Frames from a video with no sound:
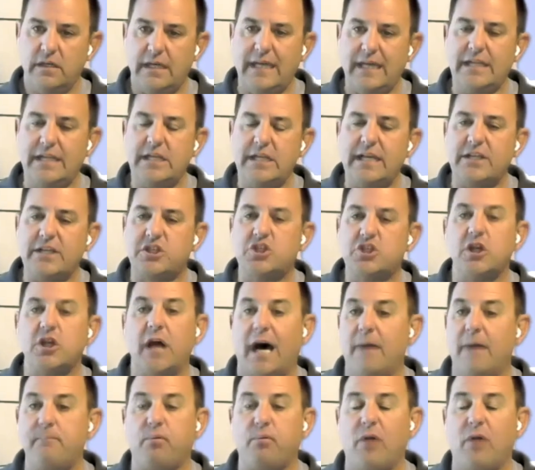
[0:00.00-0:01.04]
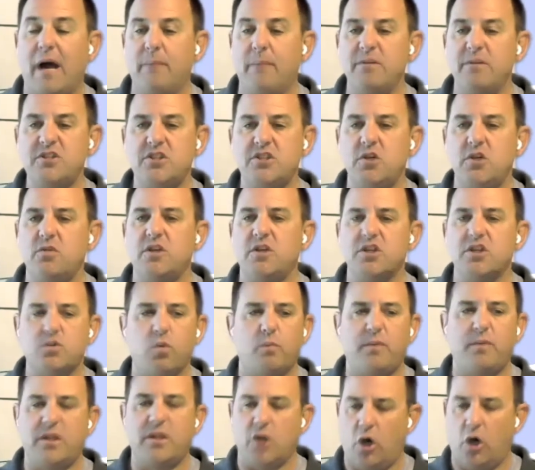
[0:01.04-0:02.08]
And I promise you, this
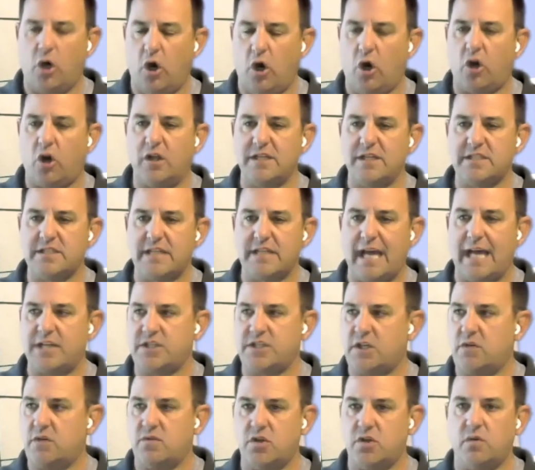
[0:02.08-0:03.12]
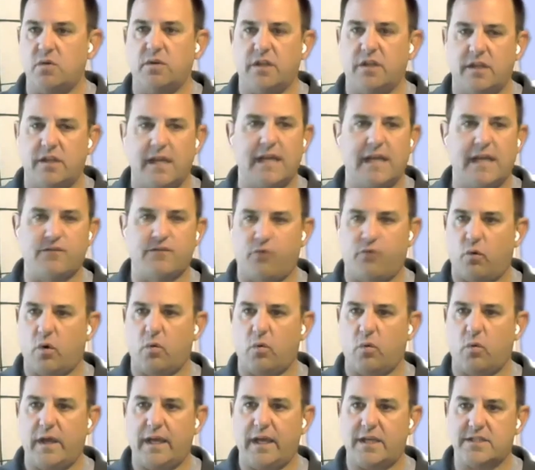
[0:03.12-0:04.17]
will be the hardest task you do in the next
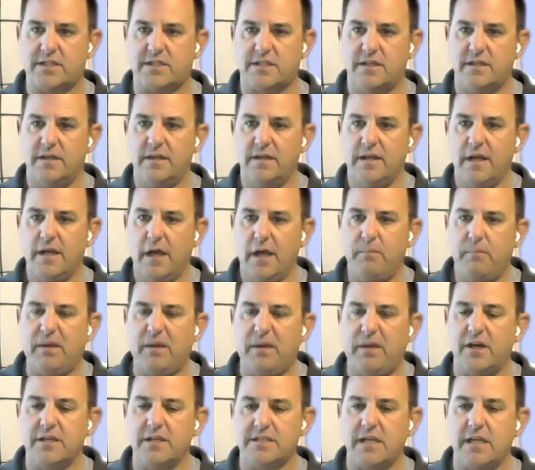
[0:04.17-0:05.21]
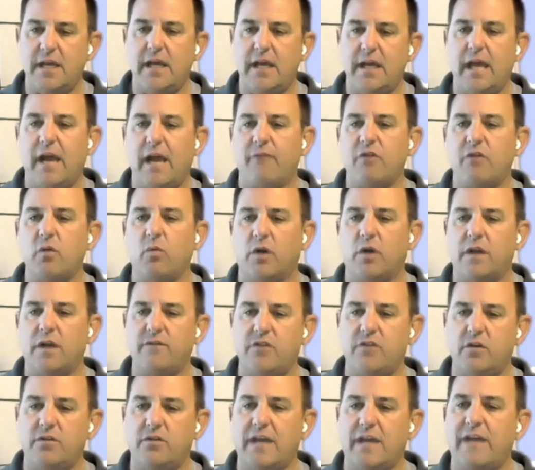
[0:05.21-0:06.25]
4 weeks, because every one
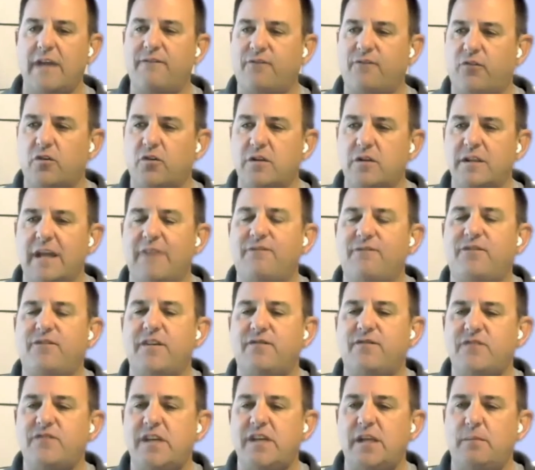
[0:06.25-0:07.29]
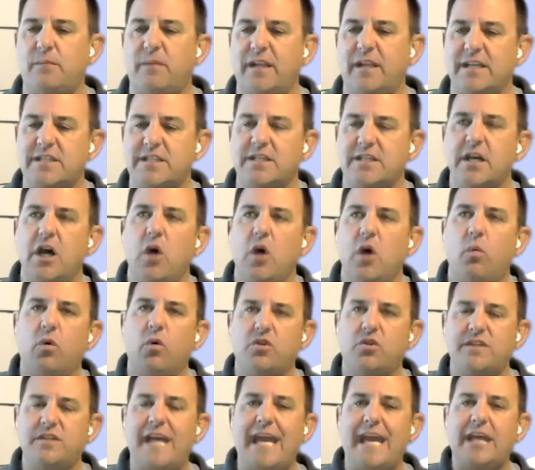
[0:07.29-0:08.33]
of you, that 15 minutes
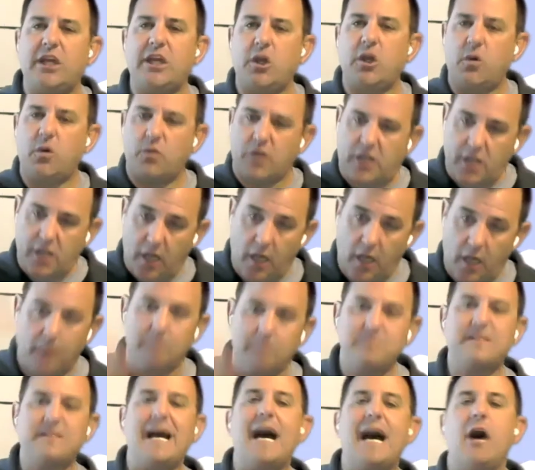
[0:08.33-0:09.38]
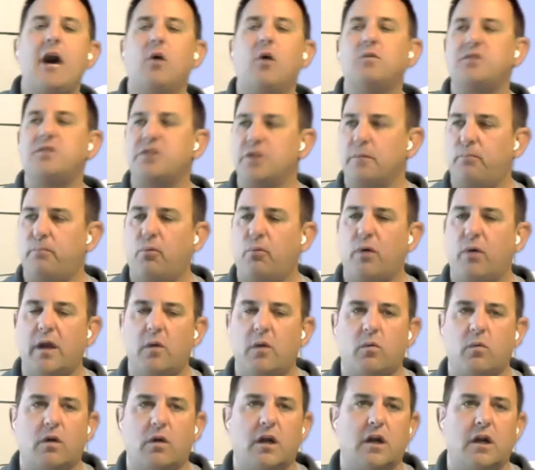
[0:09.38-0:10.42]
will take you to come down to the
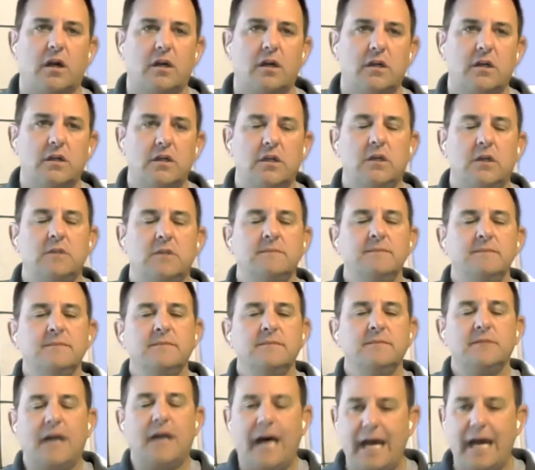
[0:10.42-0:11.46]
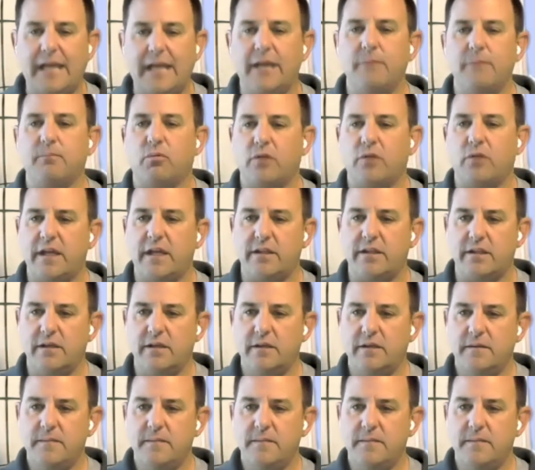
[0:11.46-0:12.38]
point where I can breathe.